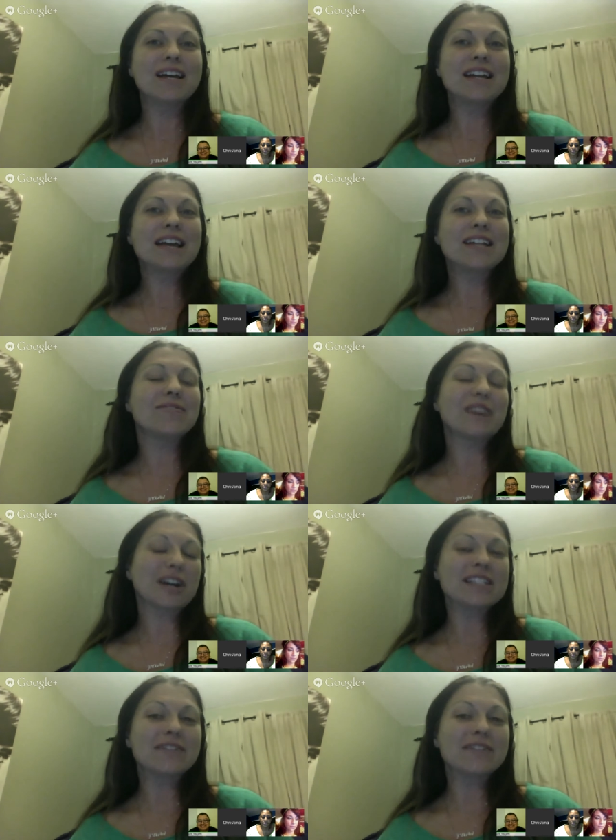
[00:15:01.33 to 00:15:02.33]
It's
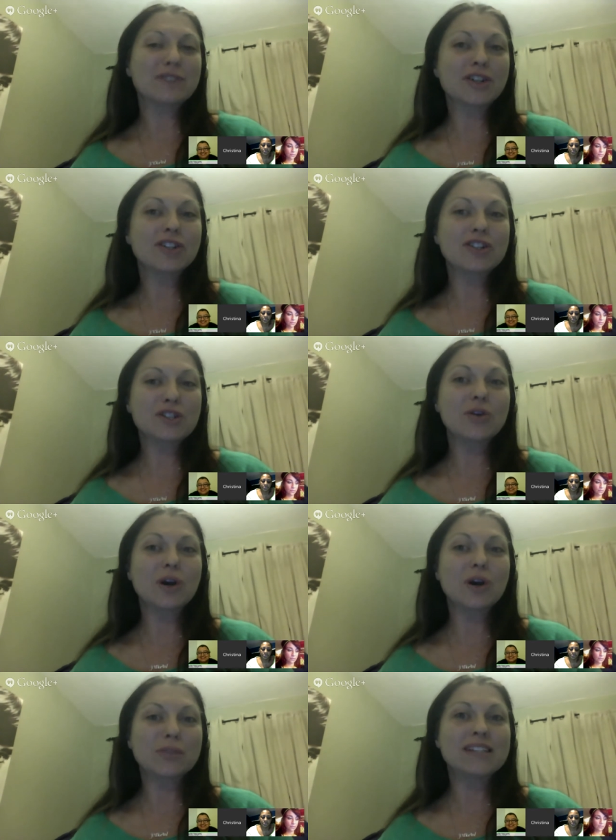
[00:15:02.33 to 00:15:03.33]
very difficult to
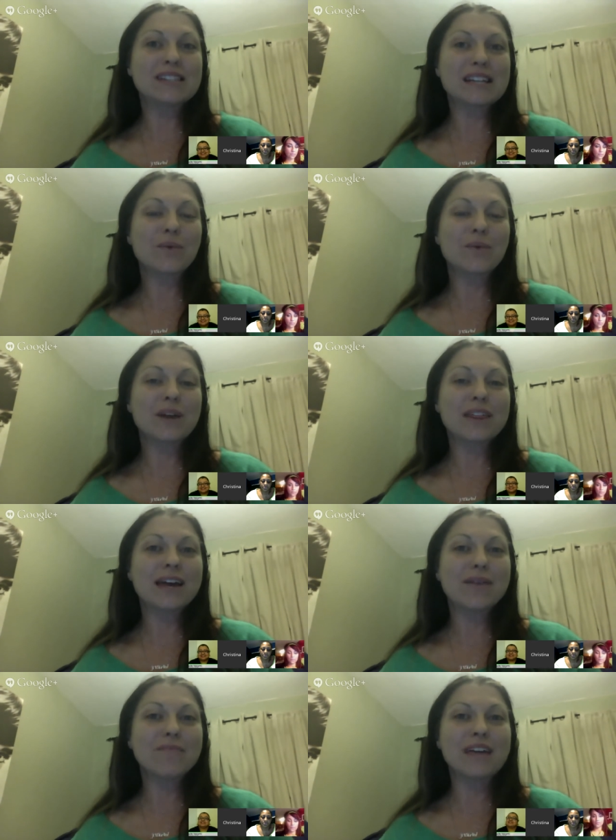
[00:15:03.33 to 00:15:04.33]
go blitzing with
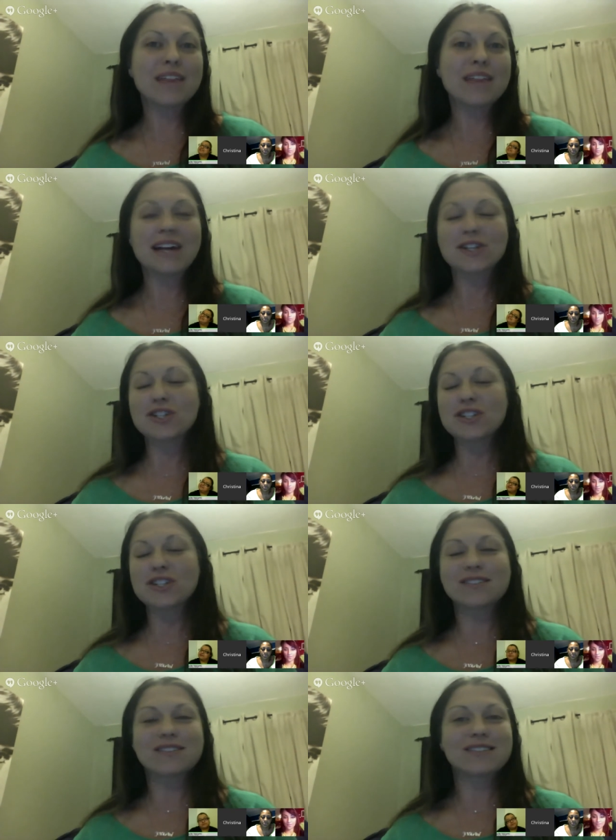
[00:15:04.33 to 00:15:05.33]
him, and that's
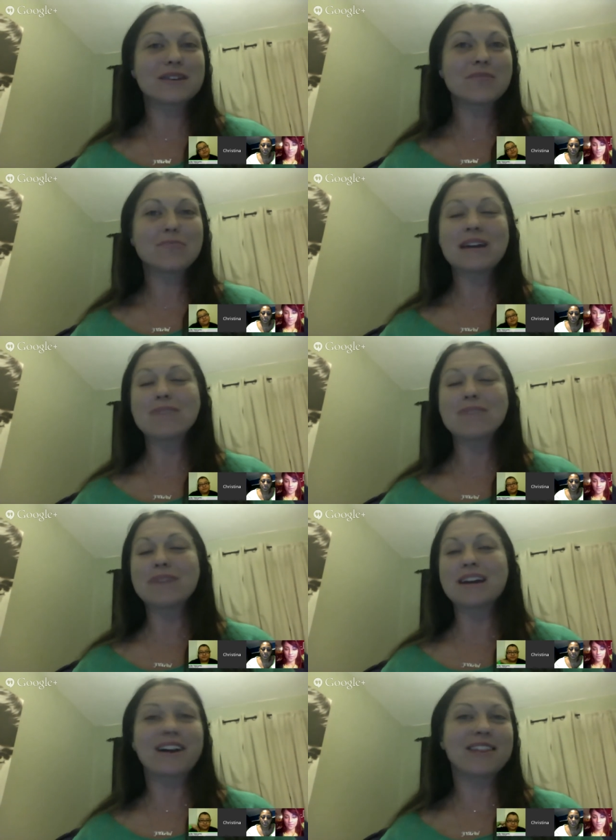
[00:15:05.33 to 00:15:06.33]
just me
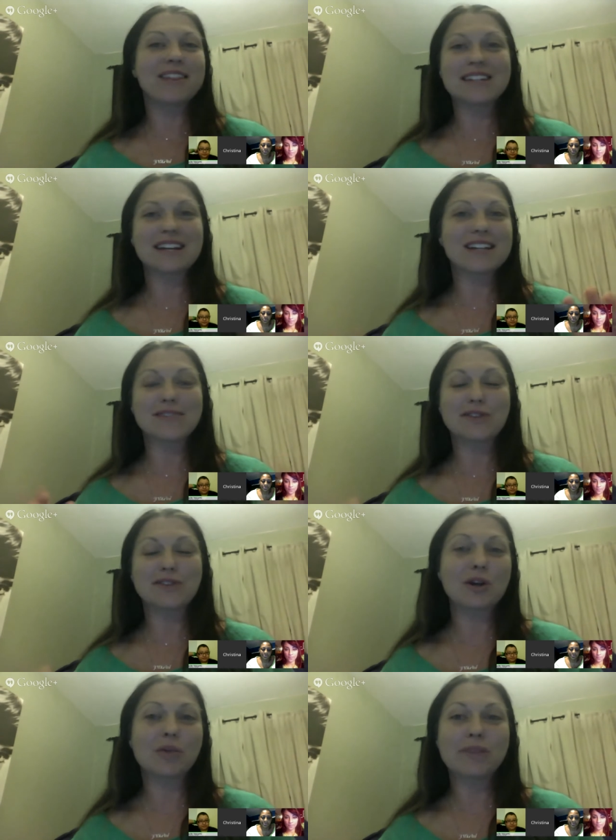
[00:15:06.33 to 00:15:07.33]
being authentic, because if you
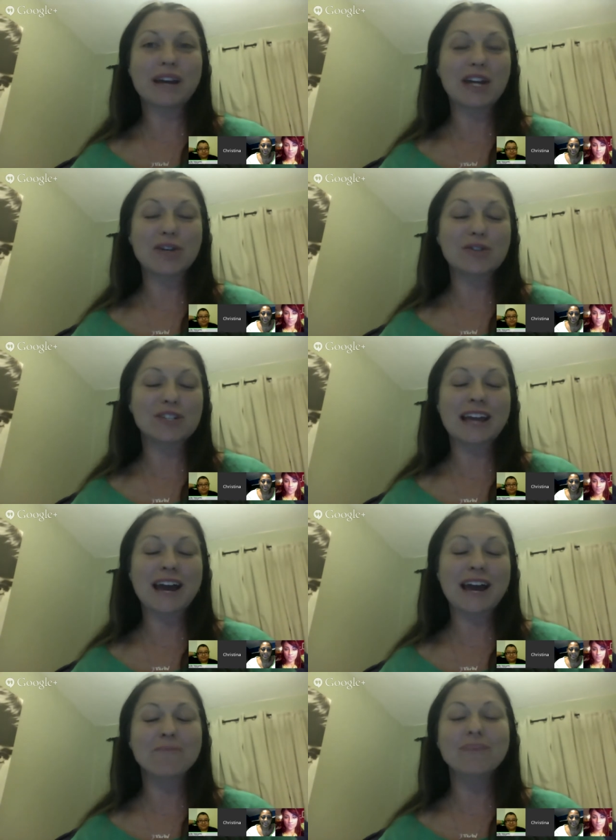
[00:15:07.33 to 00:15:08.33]
know me, I usually
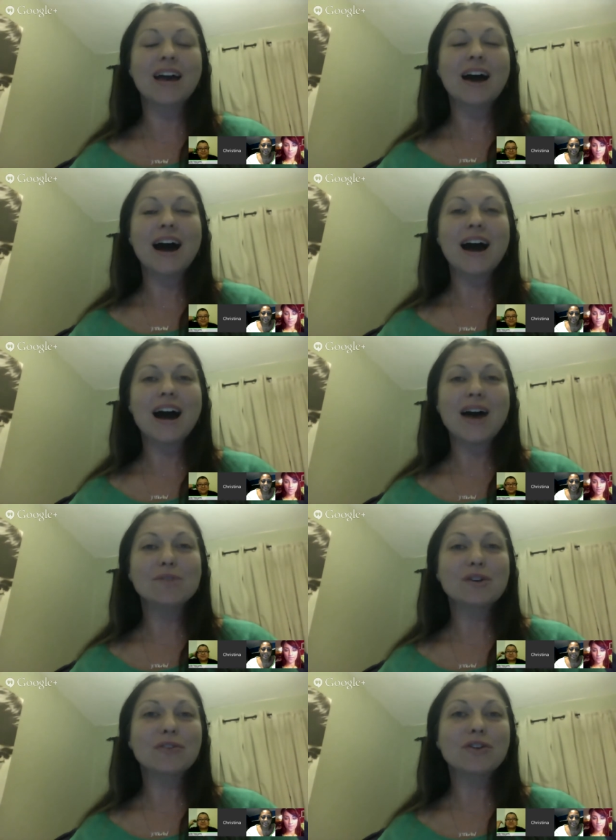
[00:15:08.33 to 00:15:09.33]
am.
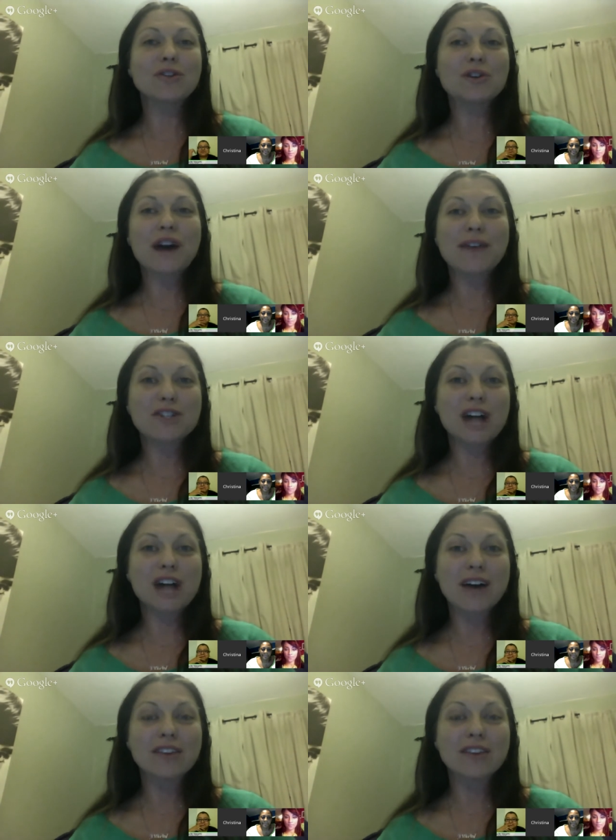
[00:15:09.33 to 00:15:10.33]
So if you do have a
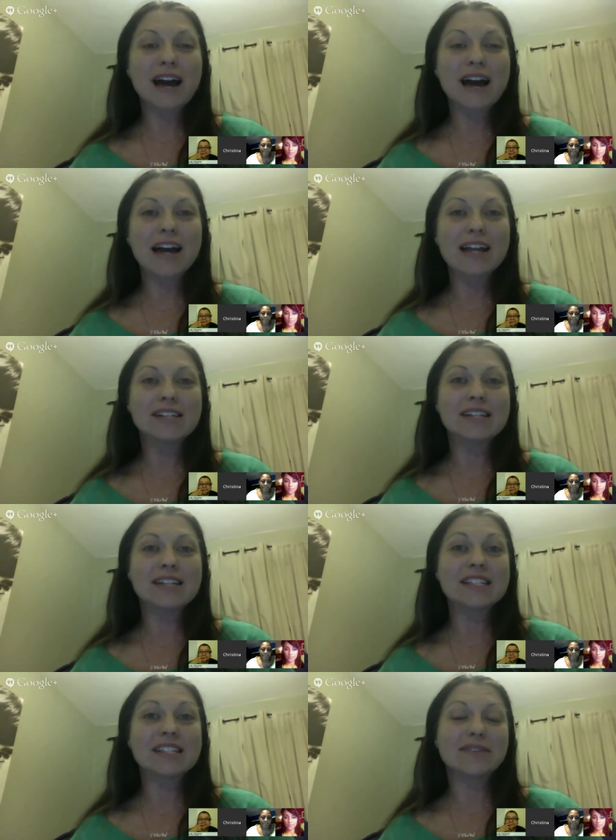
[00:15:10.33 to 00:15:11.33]
child that
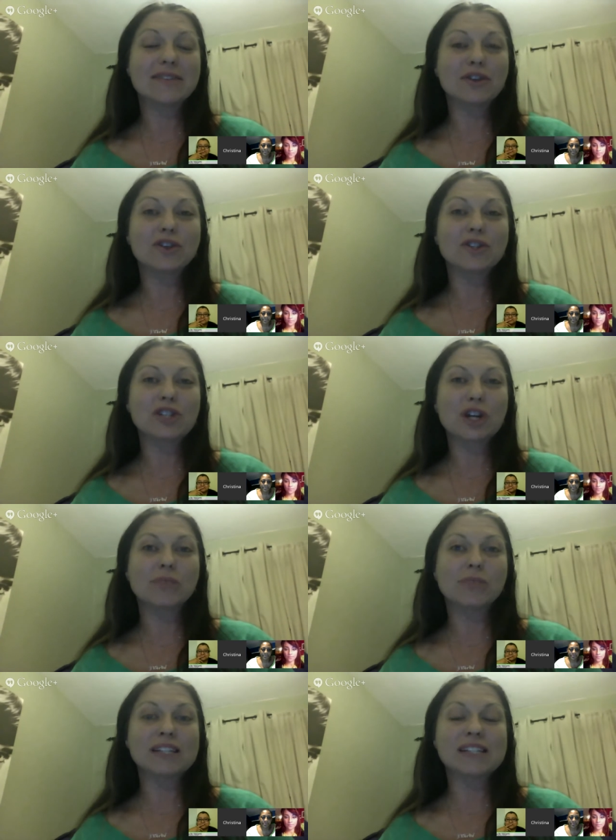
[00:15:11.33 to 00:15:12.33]
it's difficult to go
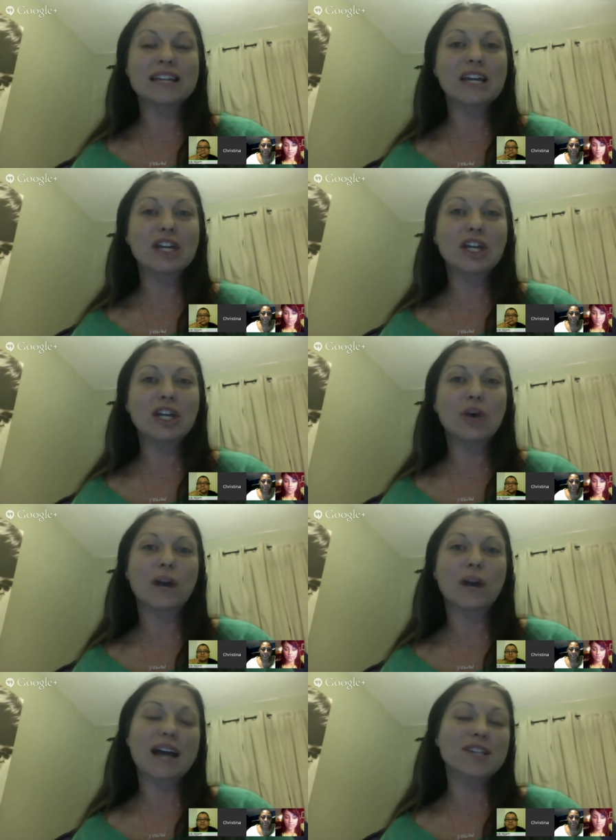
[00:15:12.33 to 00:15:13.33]
blitzing,
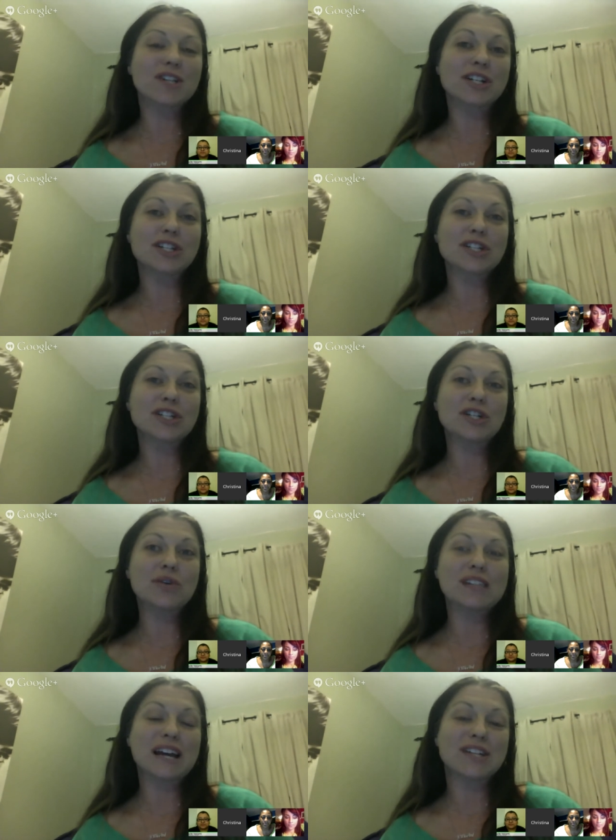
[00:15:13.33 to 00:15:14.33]
what I started to do
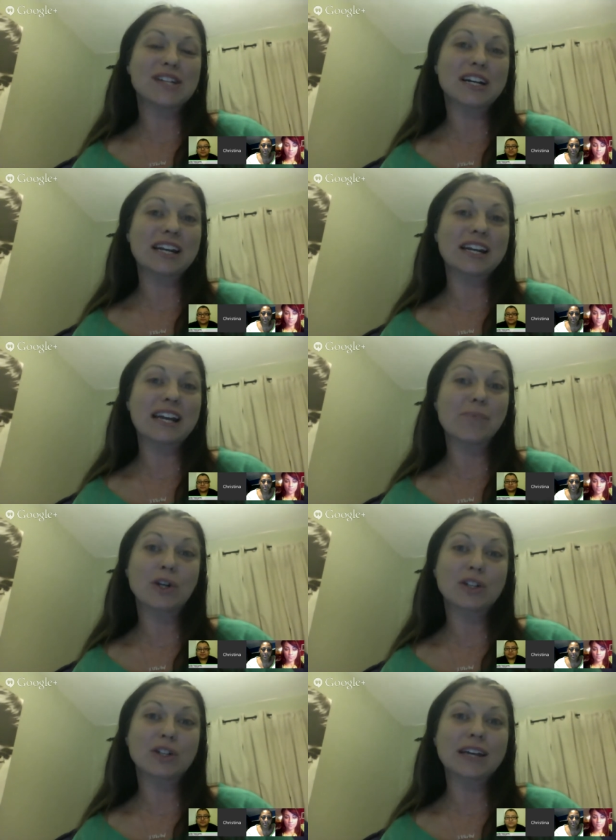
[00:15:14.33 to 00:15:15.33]
is I started to get up
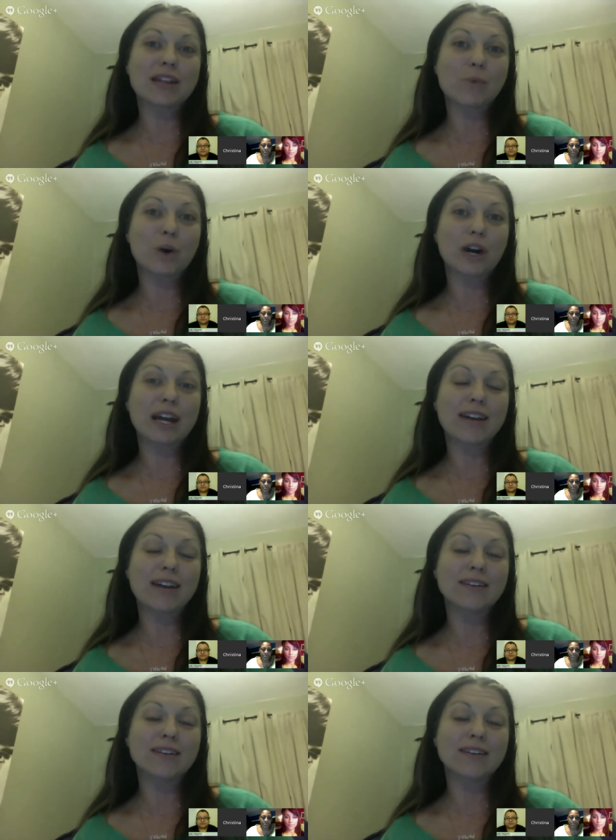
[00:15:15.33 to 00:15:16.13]
early in the morning